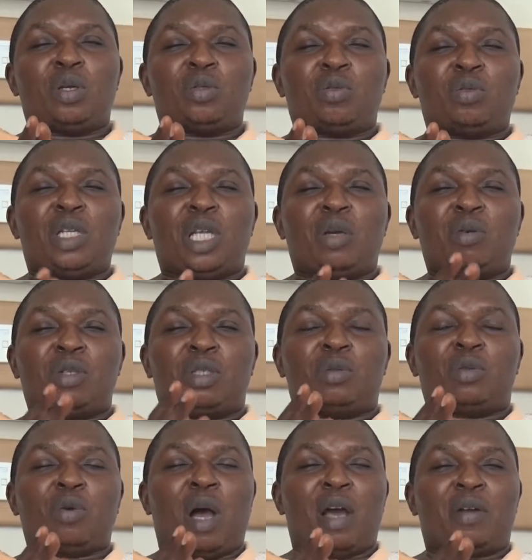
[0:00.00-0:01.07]
negotiate,
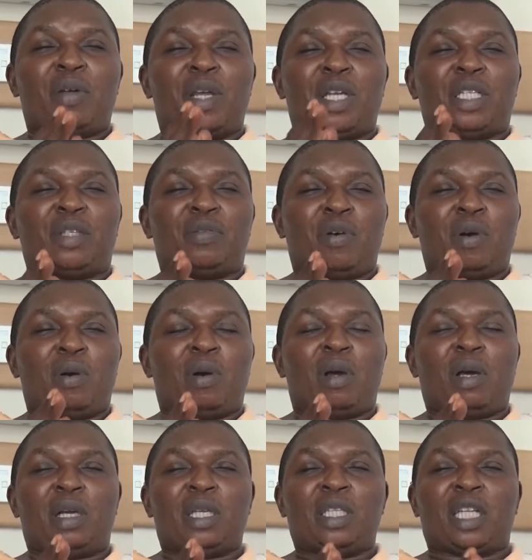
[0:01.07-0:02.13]
to arrange for
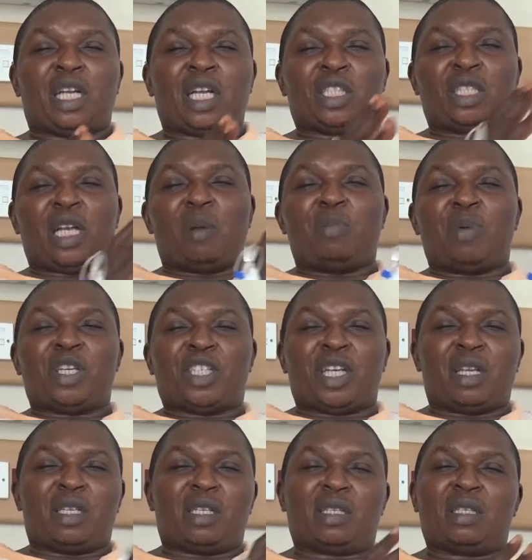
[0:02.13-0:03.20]
international
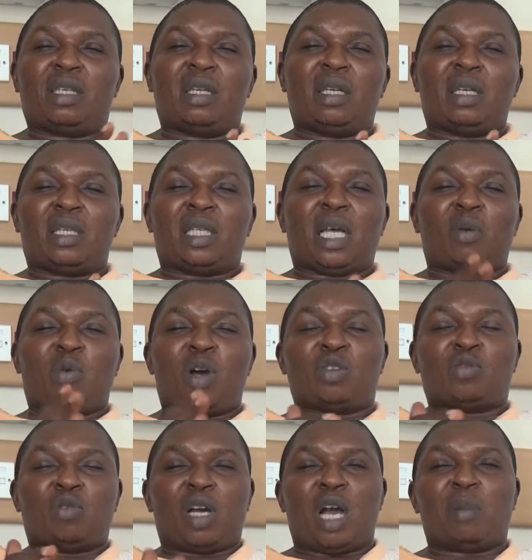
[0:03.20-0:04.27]
patients that wants
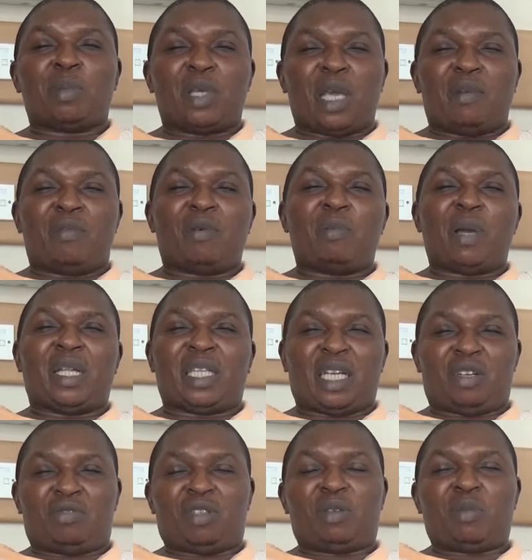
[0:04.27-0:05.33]
to come here for better
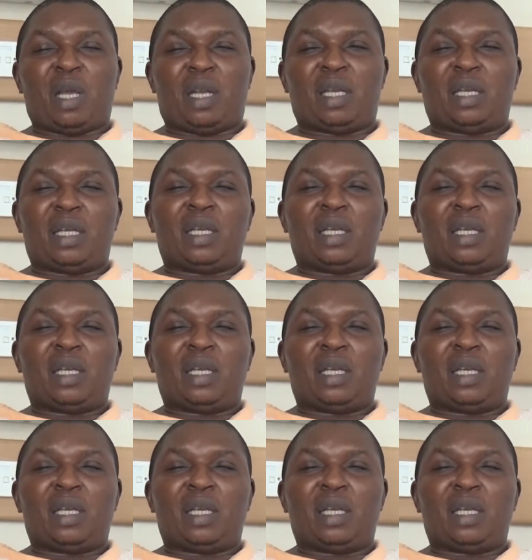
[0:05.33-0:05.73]
treatment,